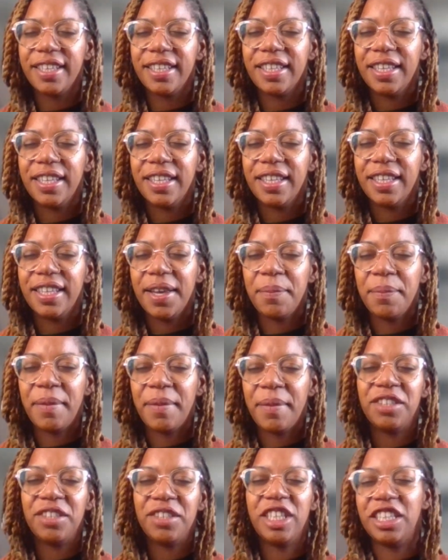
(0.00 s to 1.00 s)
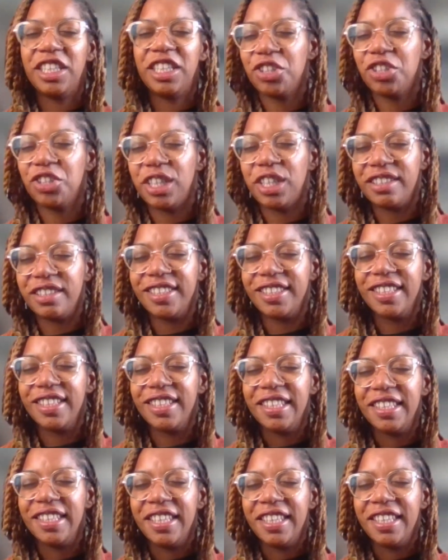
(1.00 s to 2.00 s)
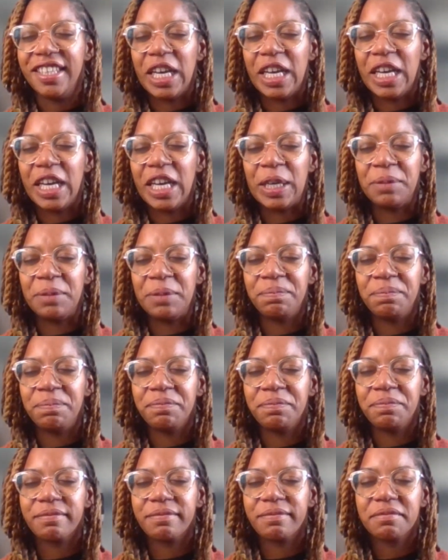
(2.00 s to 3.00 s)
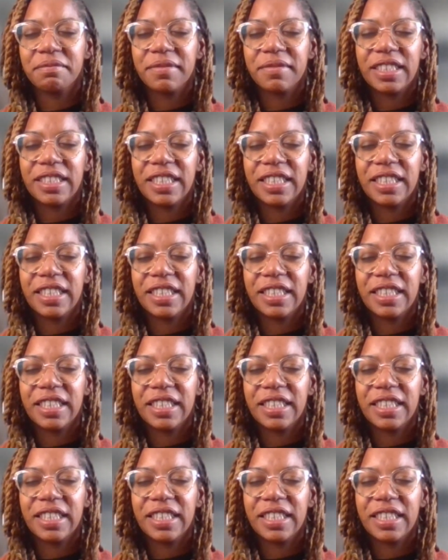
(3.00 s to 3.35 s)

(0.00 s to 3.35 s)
imagination kind